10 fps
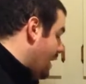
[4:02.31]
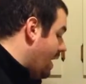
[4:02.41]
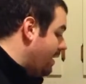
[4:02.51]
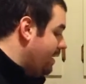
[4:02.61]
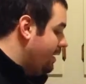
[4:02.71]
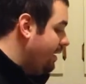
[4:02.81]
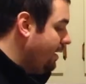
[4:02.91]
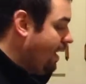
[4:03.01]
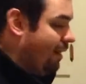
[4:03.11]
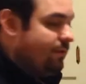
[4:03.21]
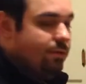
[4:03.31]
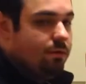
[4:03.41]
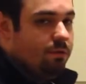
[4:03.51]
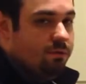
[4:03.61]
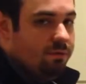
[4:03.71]
that after
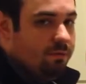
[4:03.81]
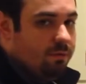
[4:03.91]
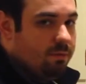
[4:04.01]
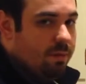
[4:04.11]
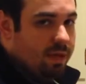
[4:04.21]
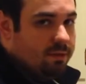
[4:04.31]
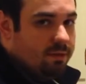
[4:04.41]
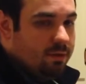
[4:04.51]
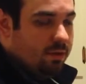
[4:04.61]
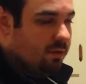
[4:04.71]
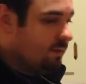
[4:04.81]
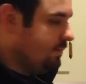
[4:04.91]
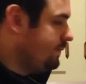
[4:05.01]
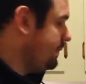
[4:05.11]
you've baked or cooked.